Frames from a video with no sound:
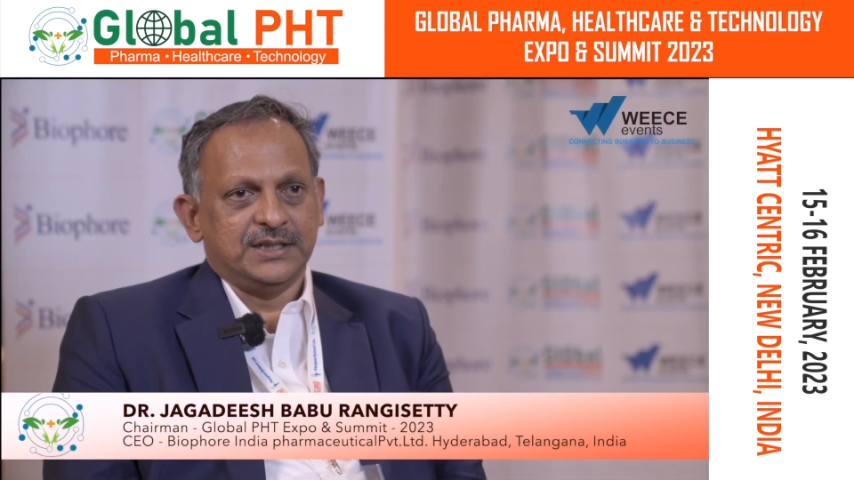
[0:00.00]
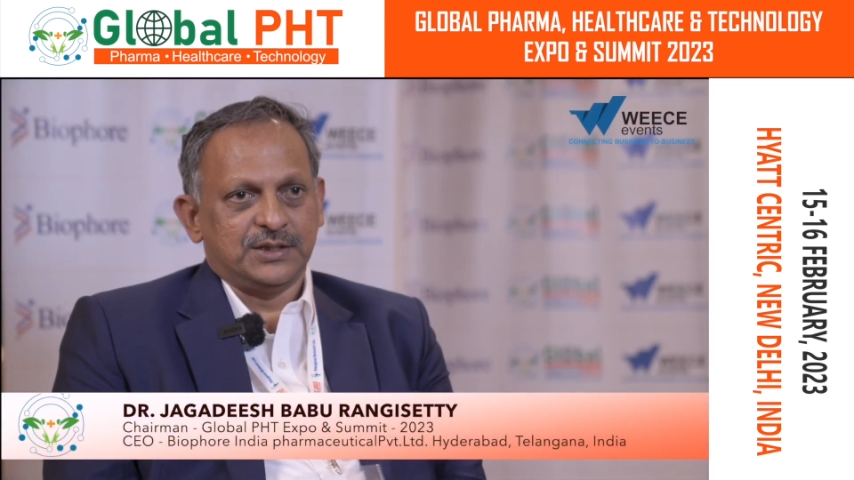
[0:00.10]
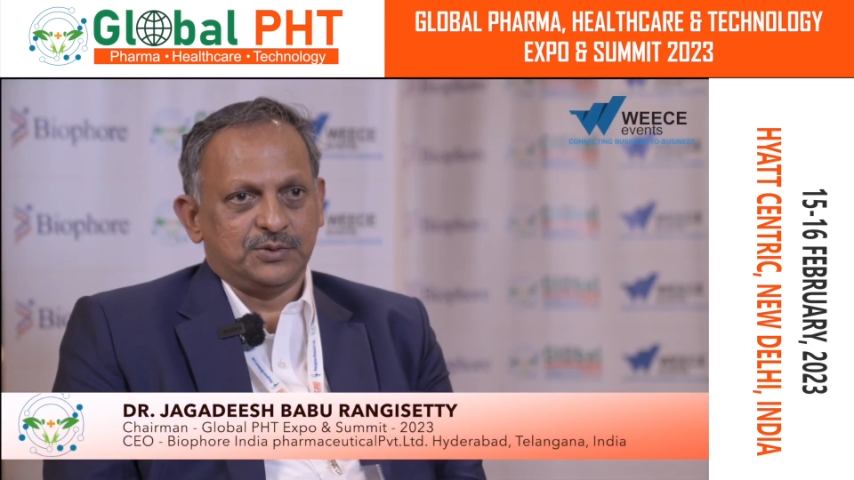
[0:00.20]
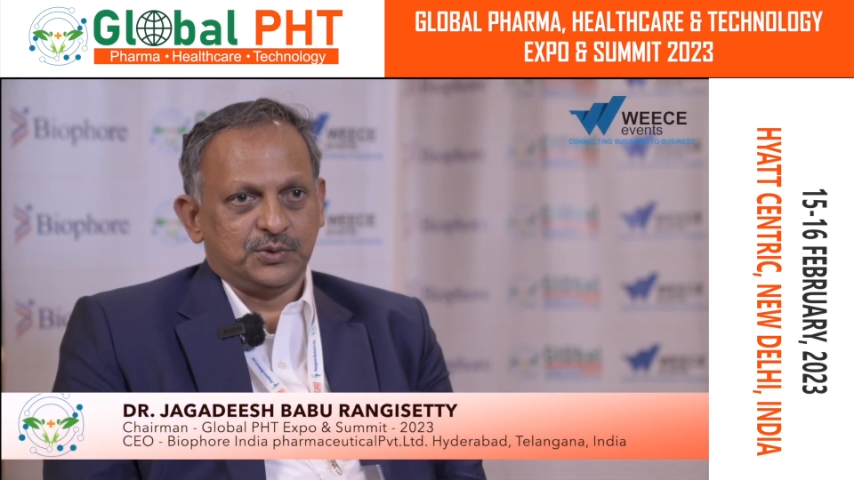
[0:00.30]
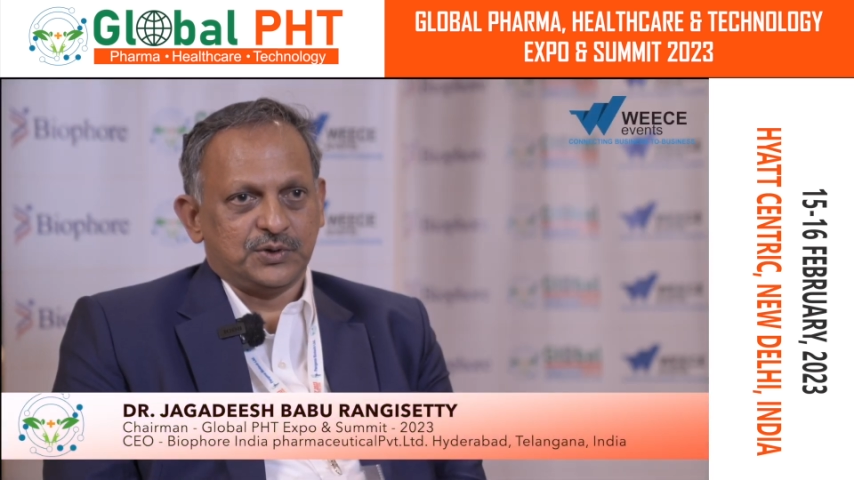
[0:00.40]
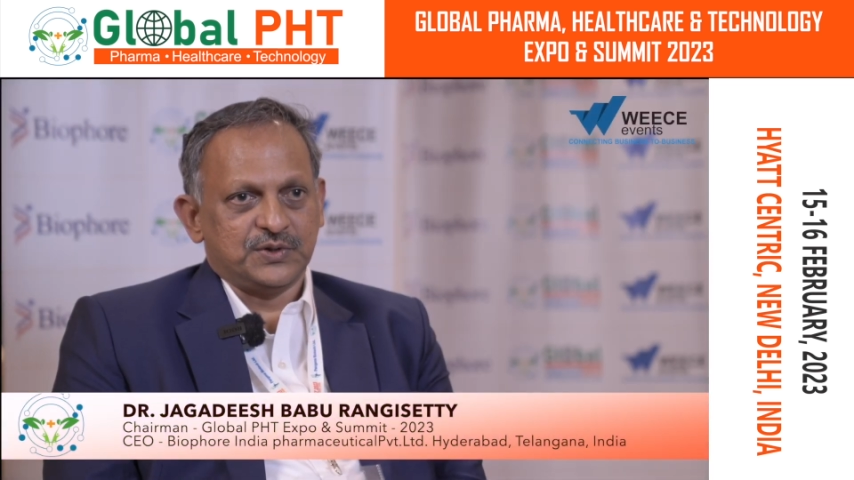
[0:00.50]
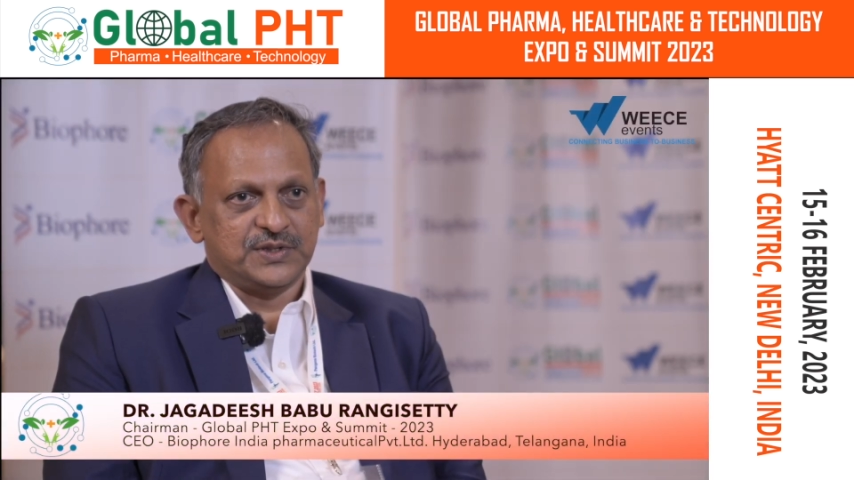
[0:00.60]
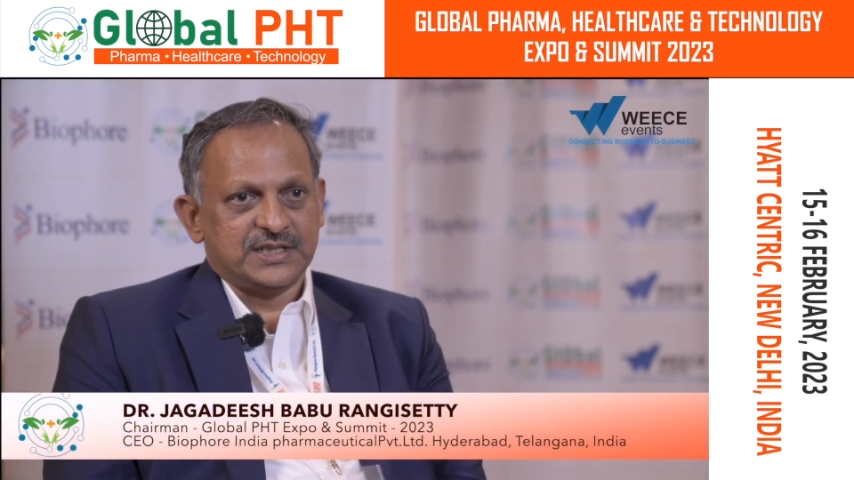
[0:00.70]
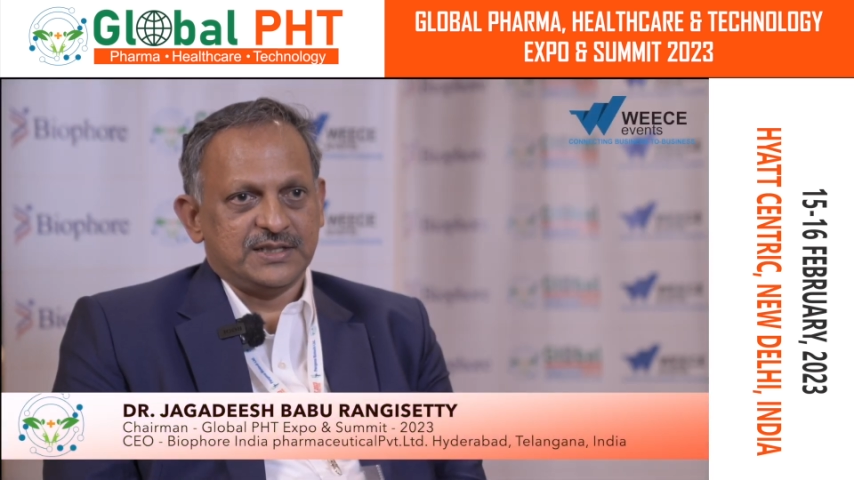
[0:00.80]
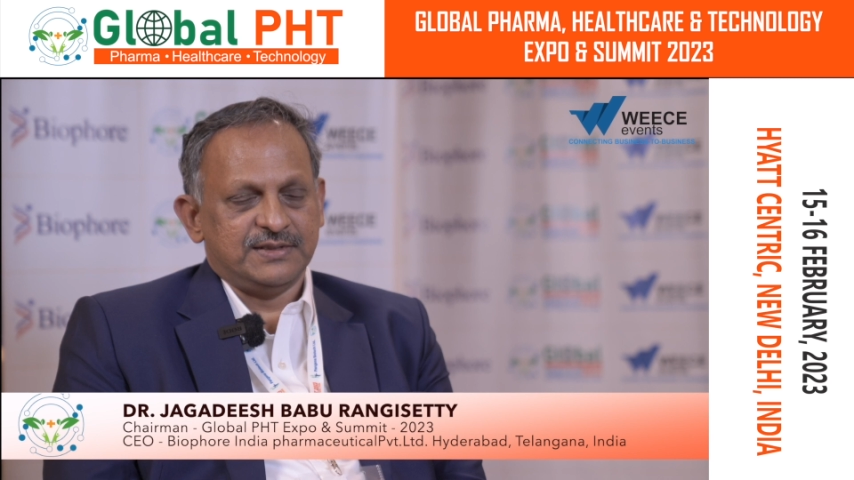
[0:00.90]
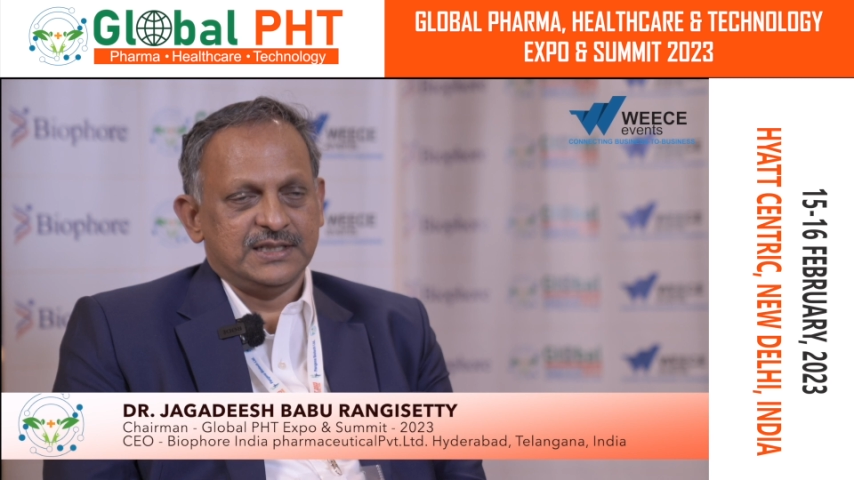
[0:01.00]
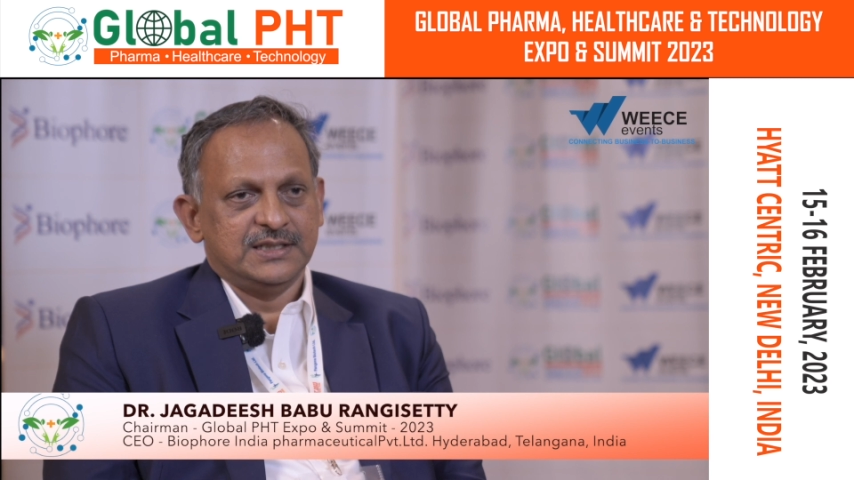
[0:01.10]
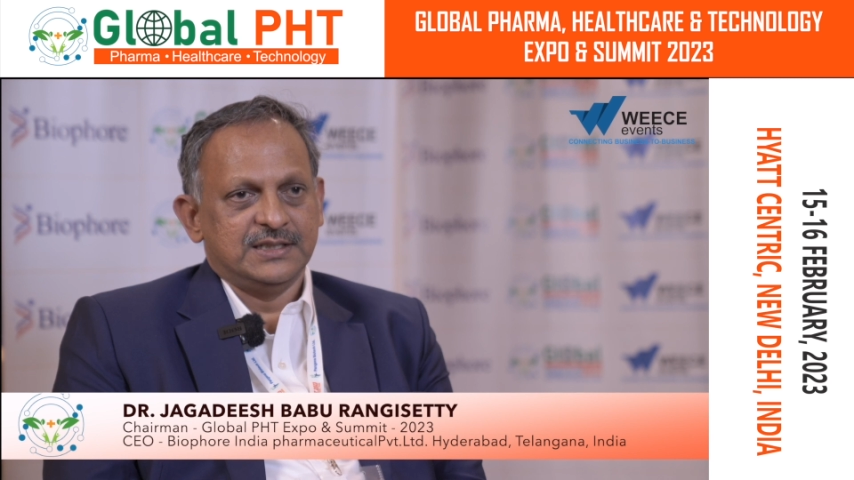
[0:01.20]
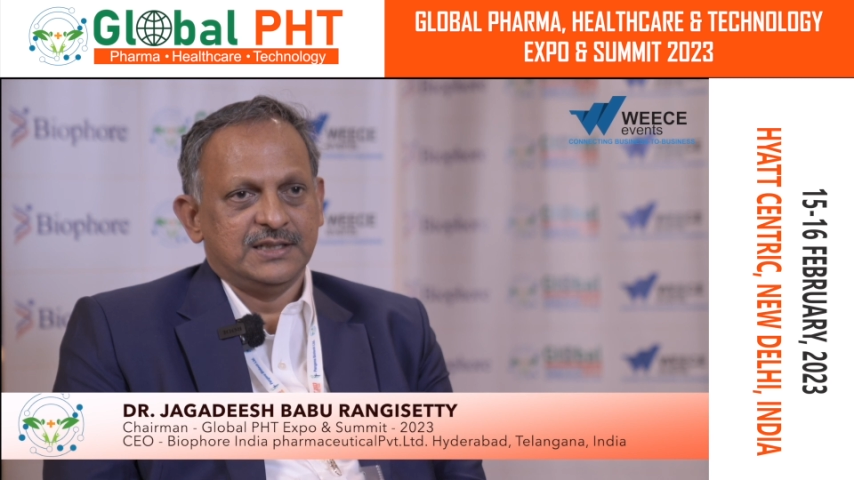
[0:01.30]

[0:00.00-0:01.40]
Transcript: in 2007.